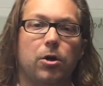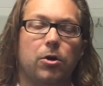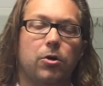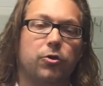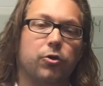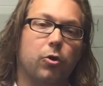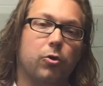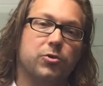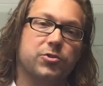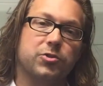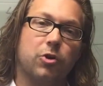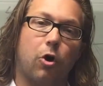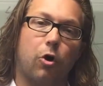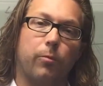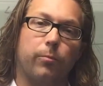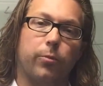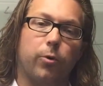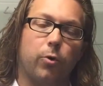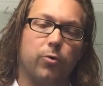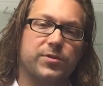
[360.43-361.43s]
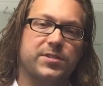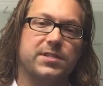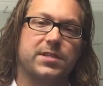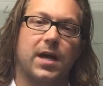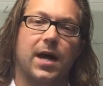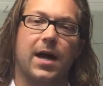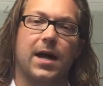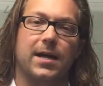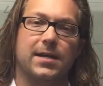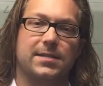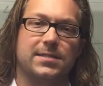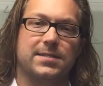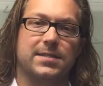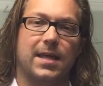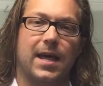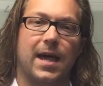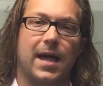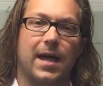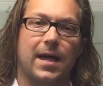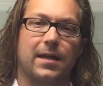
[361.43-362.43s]
Those are both signs
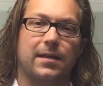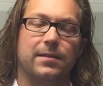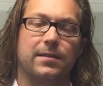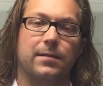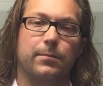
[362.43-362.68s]
that the